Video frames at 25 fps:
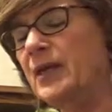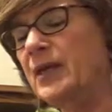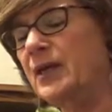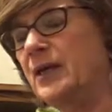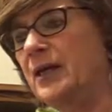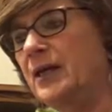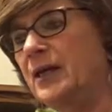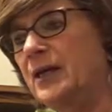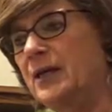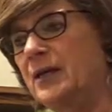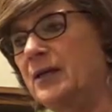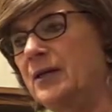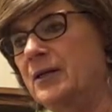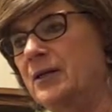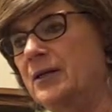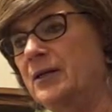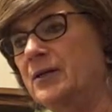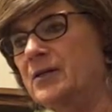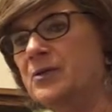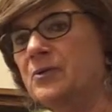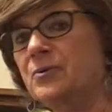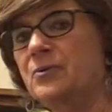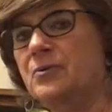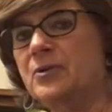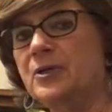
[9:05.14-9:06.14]
And
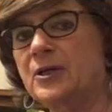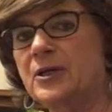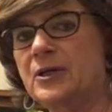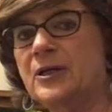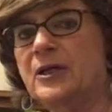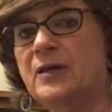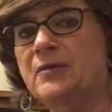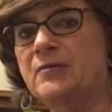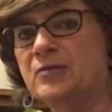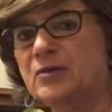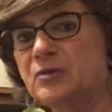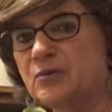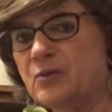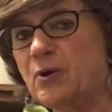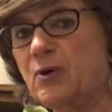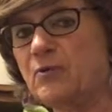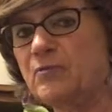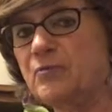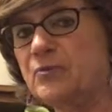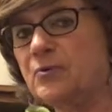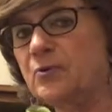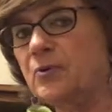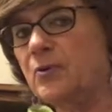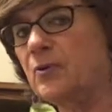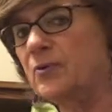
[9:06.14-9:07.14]
so Glenlivet
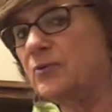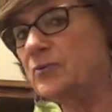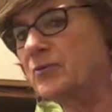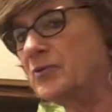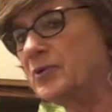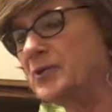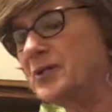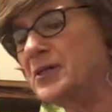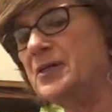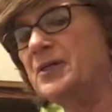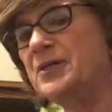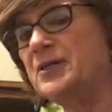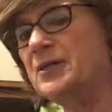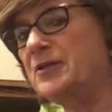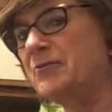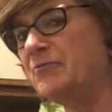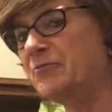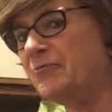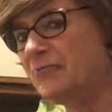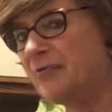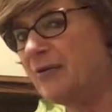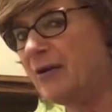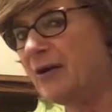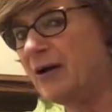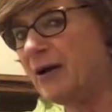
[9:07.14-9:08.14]
12-year-old was easy to
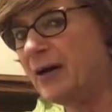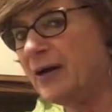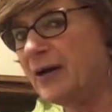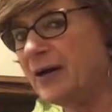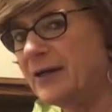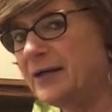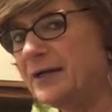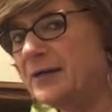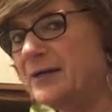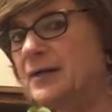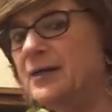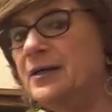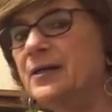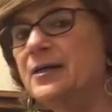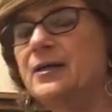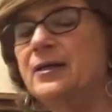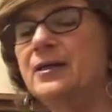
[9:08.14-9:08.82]
find.